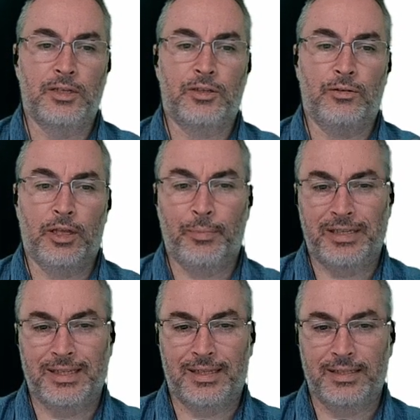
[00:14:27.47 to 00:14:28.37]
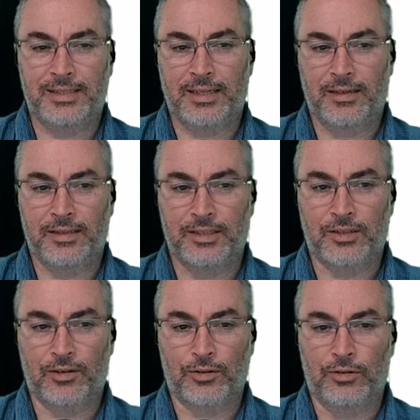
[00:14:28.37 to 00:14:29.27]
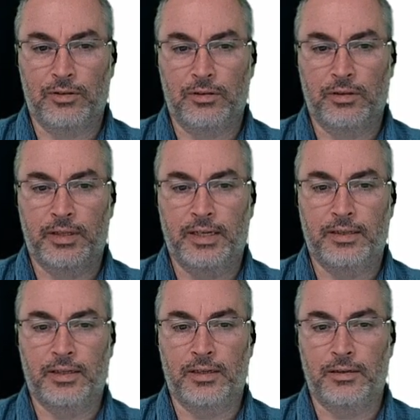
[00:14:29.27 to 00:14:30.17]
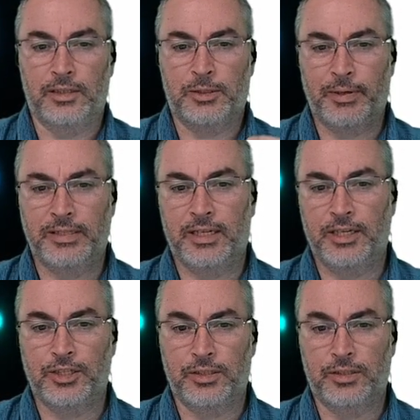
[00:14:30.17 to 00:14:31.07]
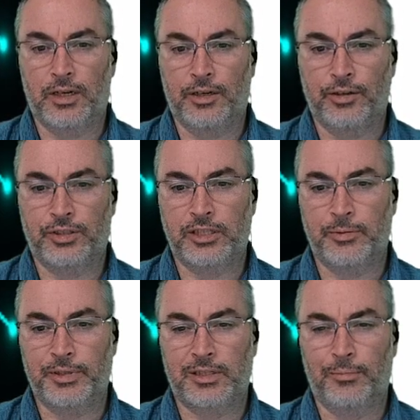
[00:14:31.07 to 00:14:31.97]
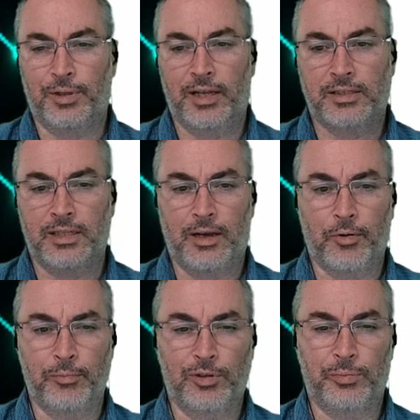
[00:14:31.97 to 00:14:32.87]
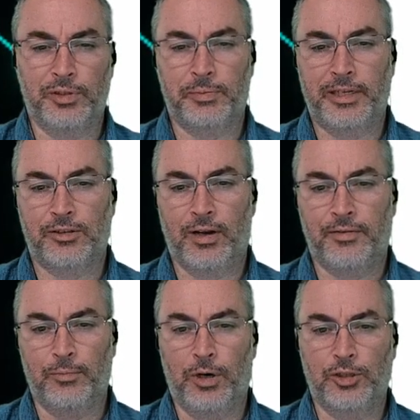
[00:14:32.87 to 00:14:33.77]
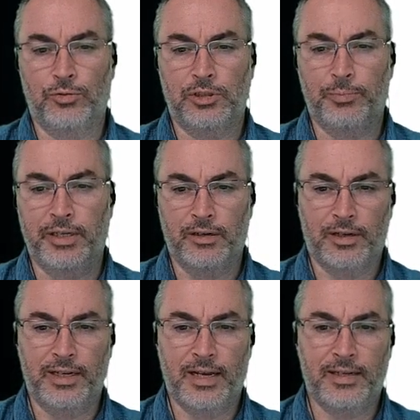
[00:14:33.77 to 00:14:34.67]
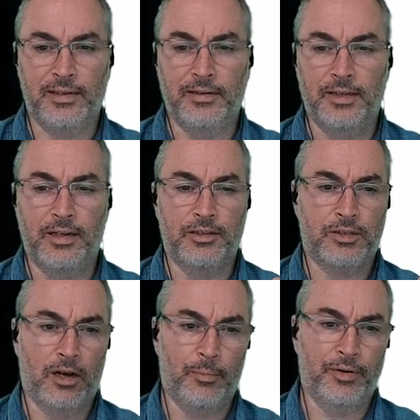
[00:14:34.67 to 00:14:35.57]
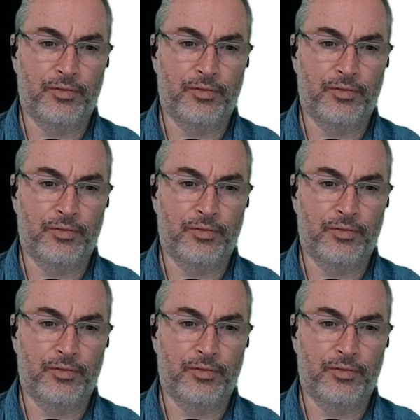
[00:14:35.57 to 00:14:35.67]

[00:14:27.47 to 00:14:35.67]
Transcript: So they basically said on this article that the space station's audio system is complex, allowing multiple spacecraft and modules to be interconnected, and it is common